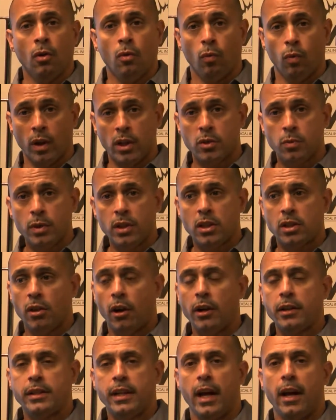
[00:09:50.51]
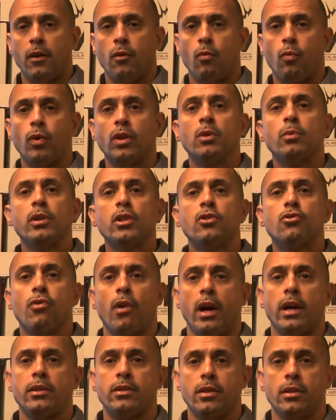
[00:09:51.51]
Once we start that, what are we
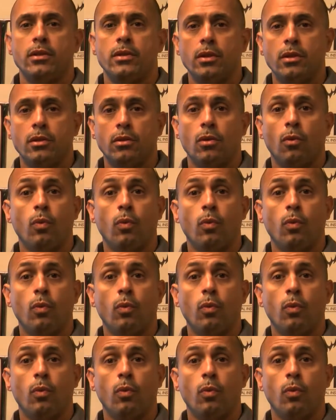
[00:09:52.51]
trying to do?